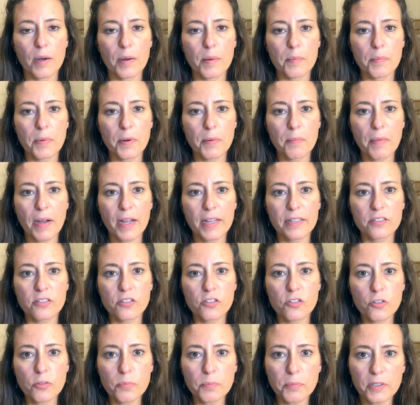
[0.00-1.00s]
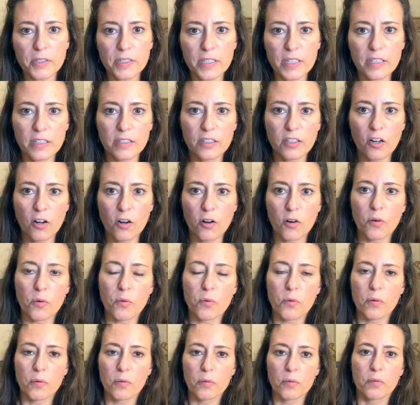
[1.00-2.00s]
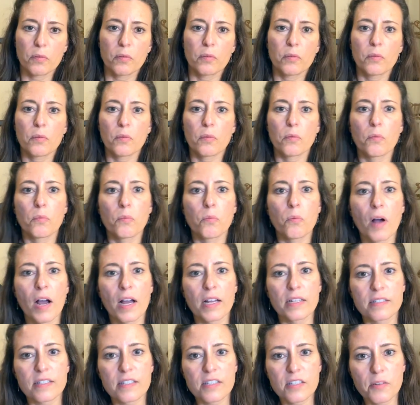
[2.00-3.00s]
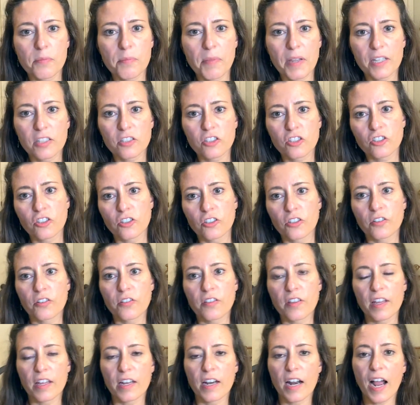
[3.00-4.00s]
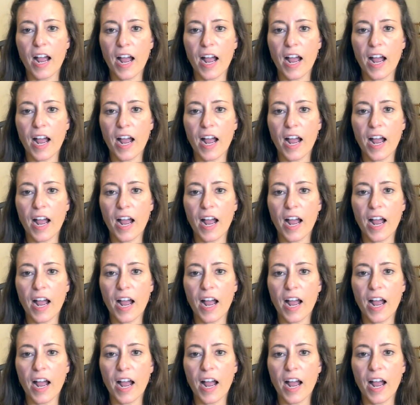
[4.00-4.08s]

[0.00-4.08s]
But my superego wants to make sure that